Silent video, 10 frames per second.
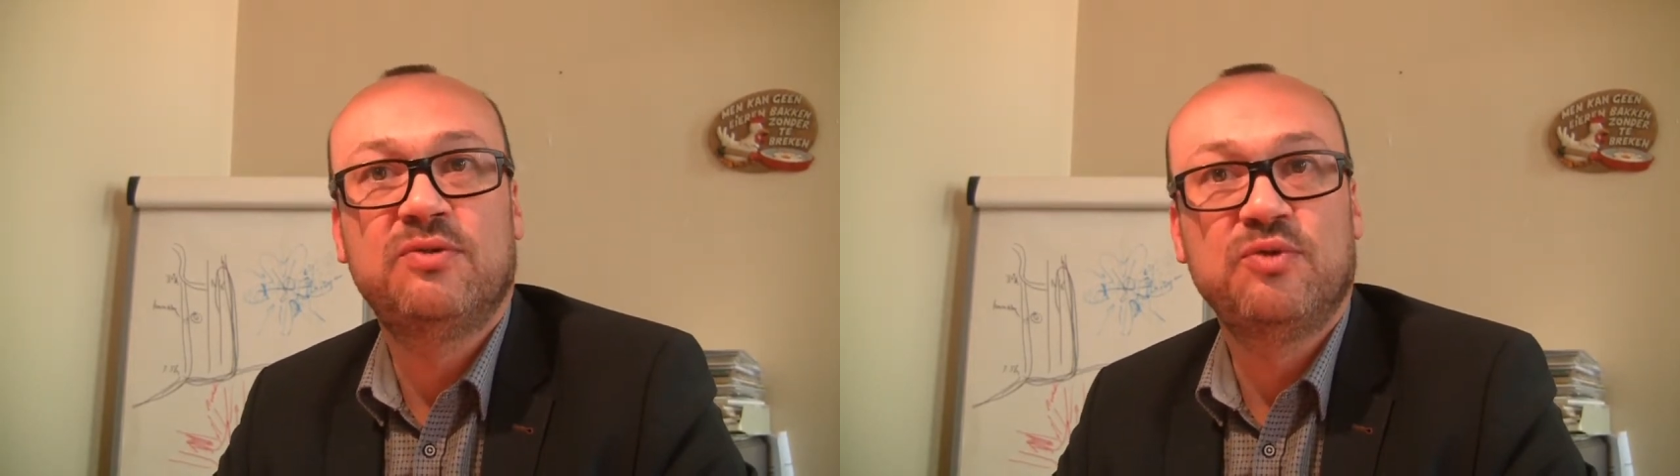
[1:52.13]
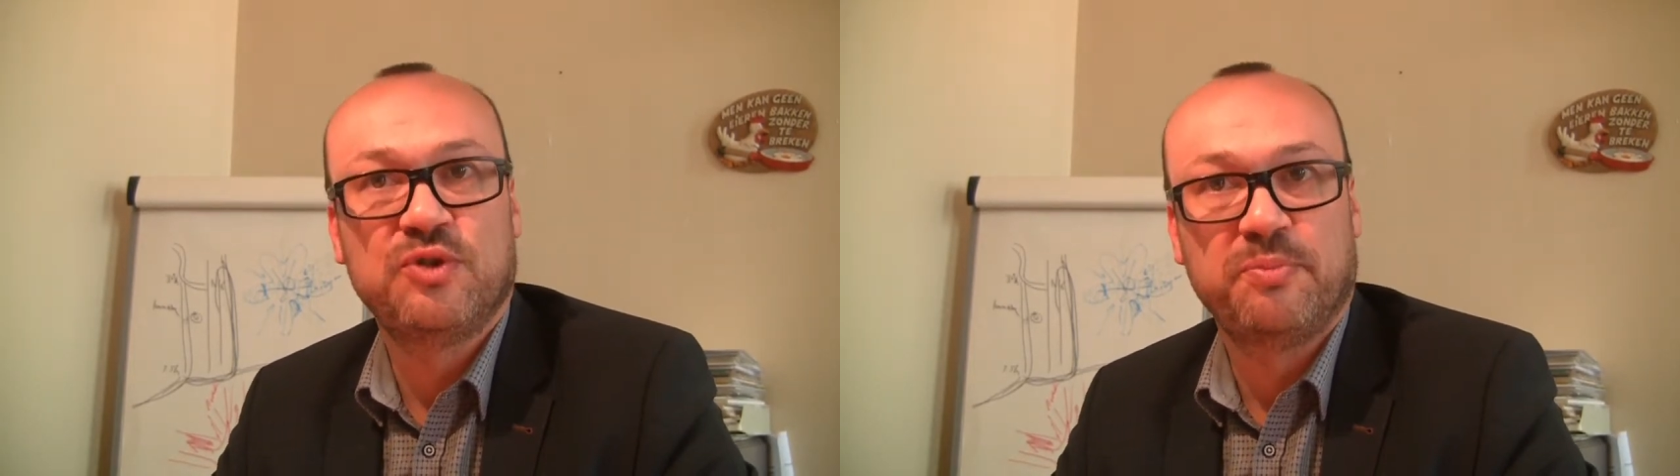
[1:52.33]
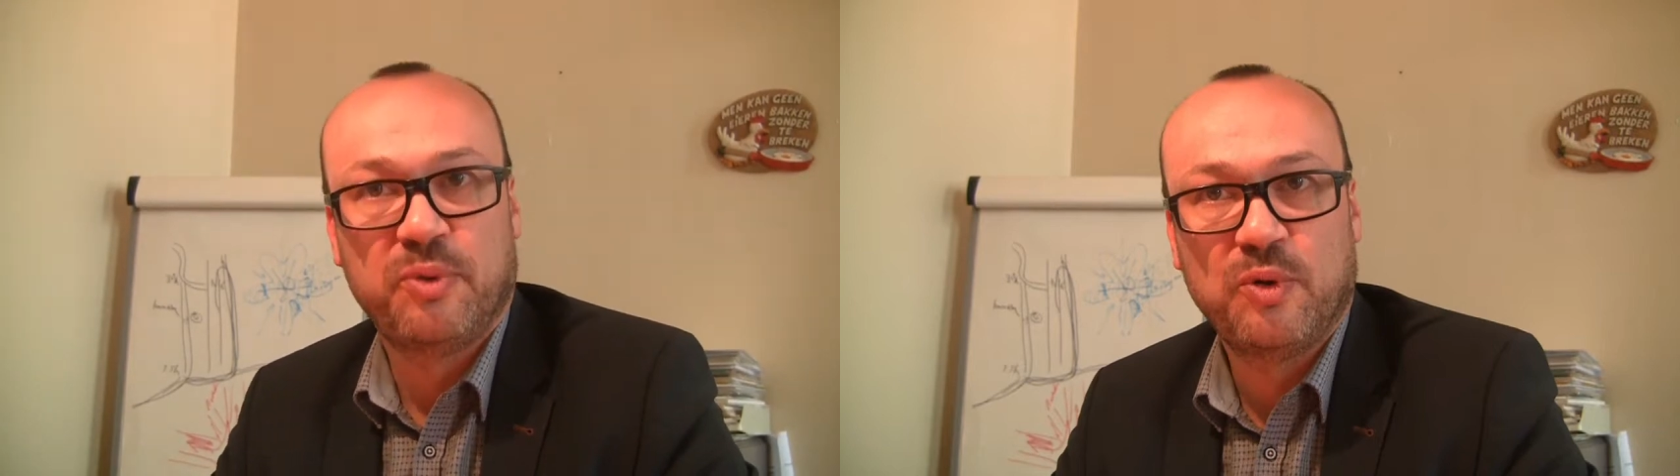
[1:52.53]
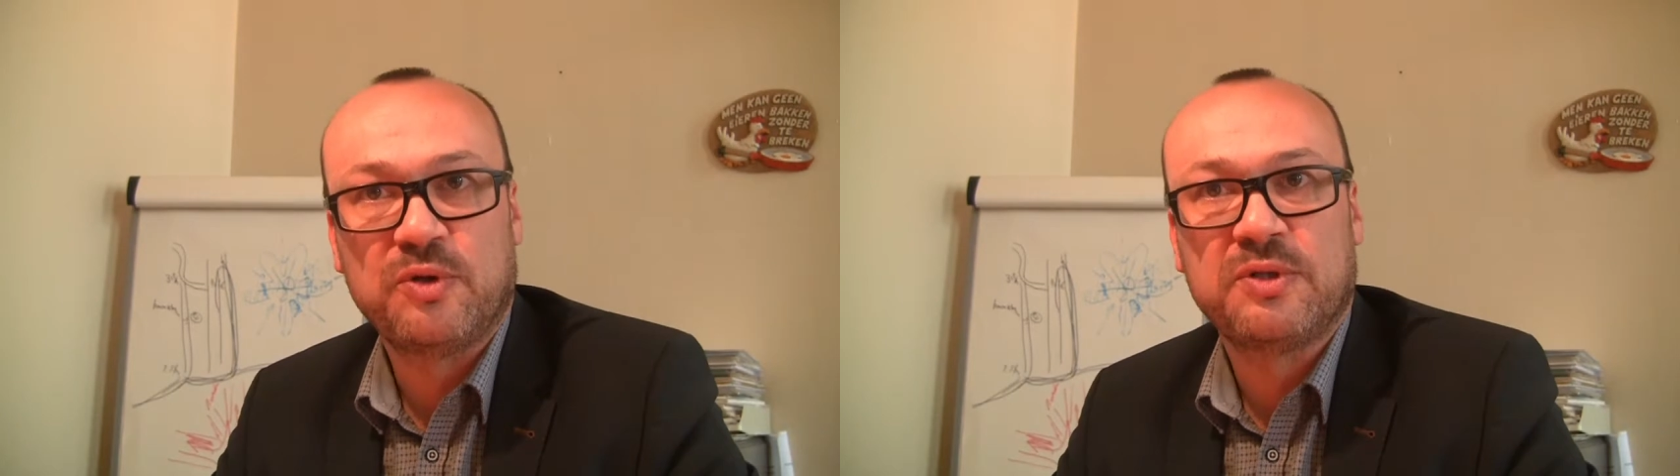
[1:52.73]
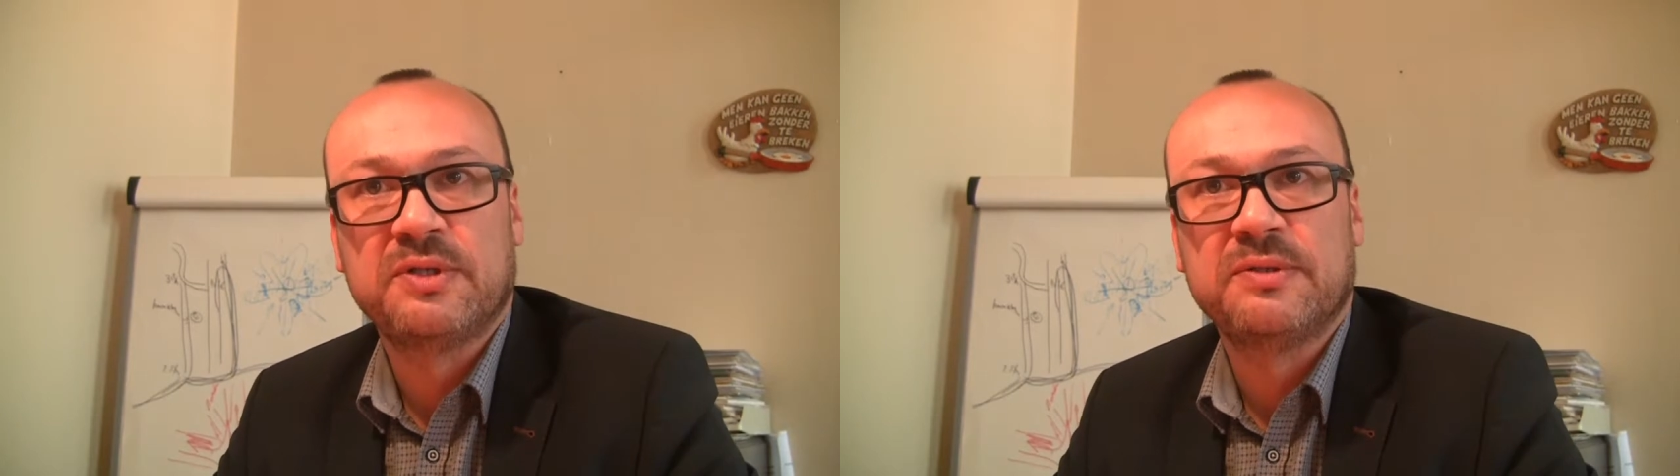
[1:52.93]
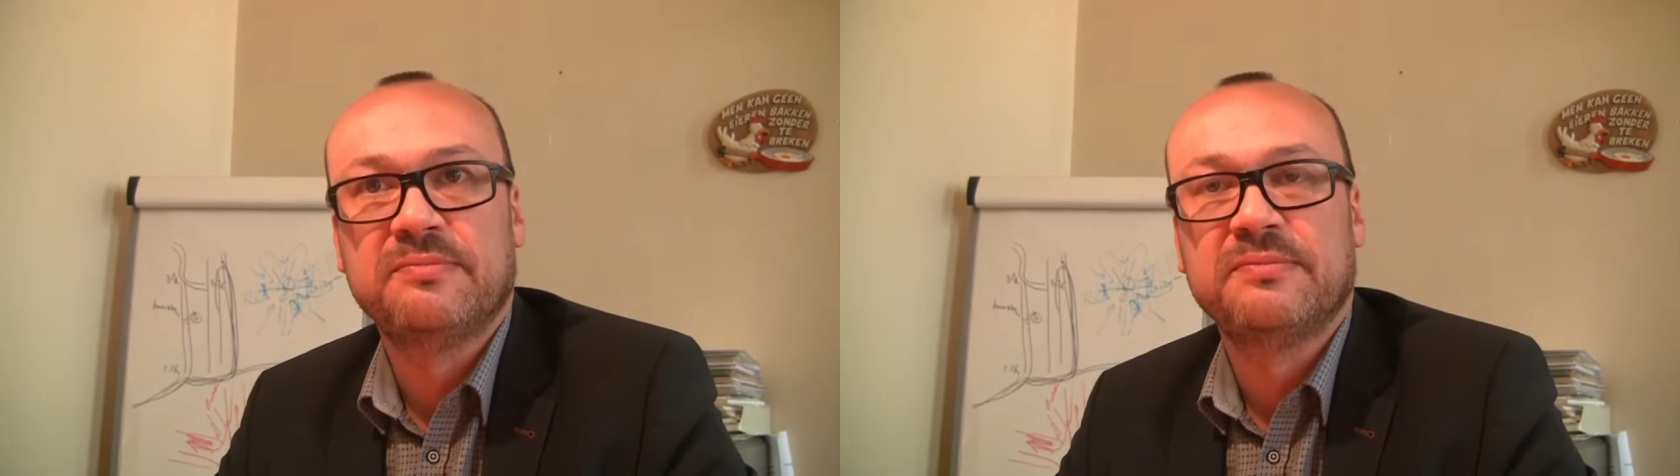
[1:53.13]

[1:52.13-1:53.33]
to support.